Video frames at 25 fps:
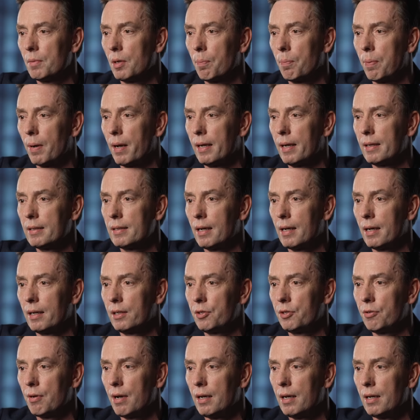of the players that are
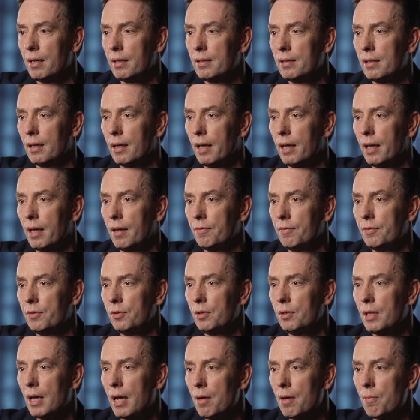threatening to leave,
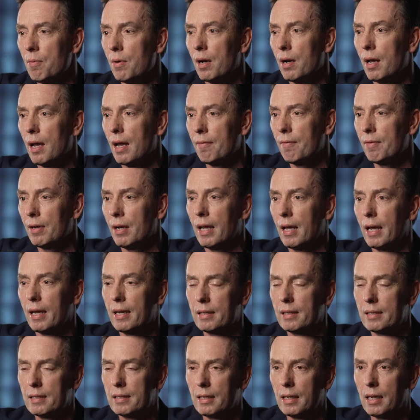do they want to have a
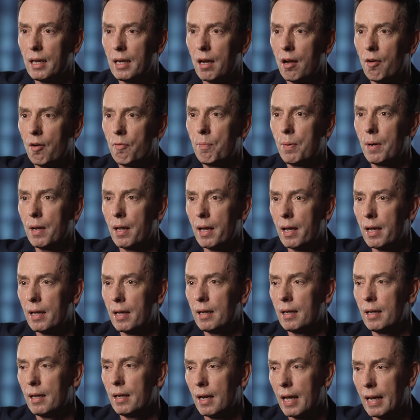legacy of
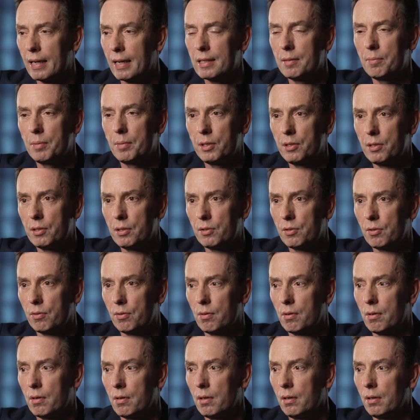playing in an exhibition
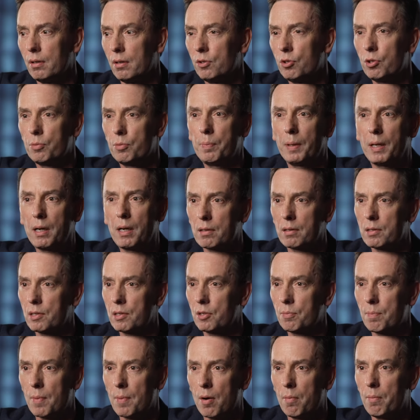tour just because
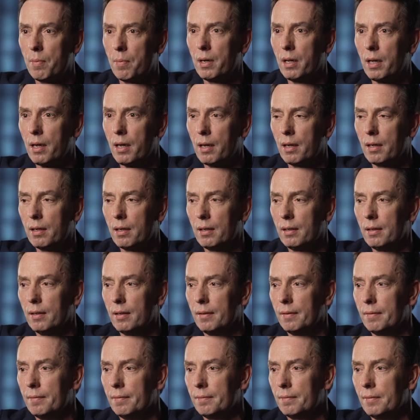it's more money?
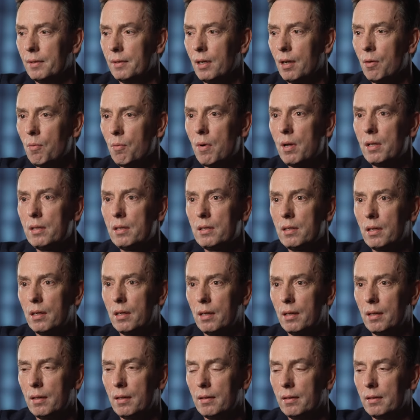Do they want
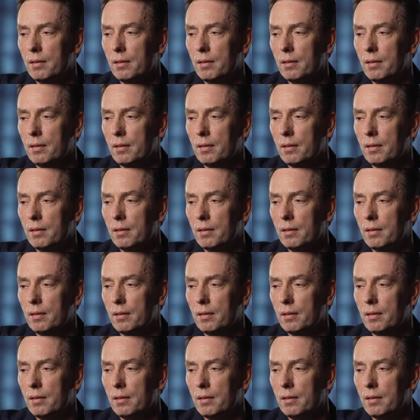to